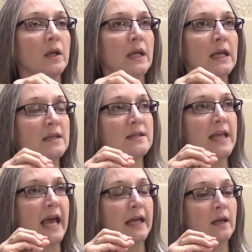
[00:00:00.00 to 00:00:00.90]
Is
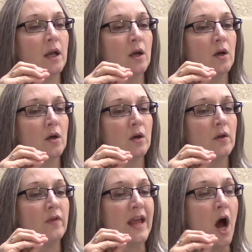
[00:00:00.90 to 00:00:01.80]
that
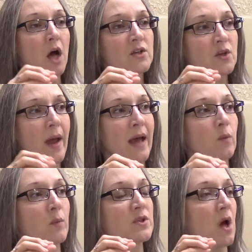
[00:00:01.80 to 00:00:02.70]
they also had
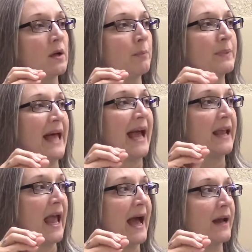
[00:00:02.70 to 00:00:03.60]
what was called a black
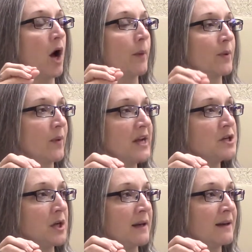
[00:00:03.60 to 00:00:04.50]
hat
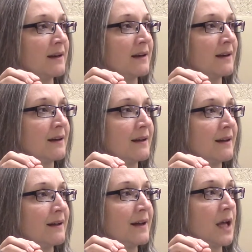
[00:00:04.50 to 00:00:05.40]
operation.
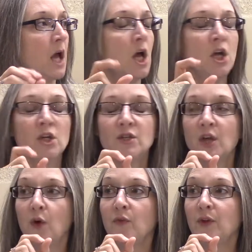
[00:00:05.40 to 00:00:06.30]

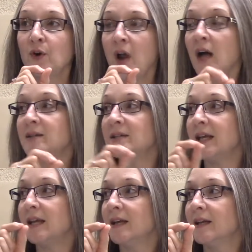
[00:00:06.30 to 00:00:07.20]
So their
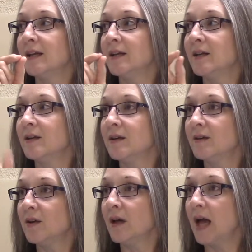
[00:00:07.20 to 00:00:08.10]
Nazi
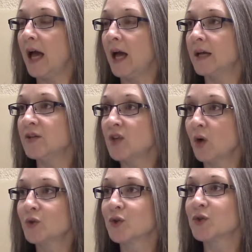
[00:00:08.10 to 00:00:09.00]

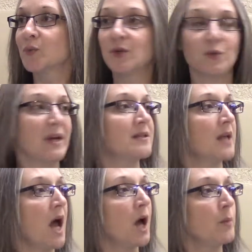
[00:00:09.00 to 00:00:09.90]
soldiers would dress
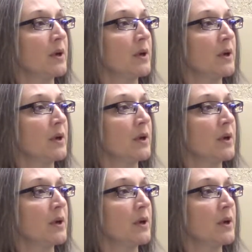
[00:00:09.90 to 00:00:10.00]
up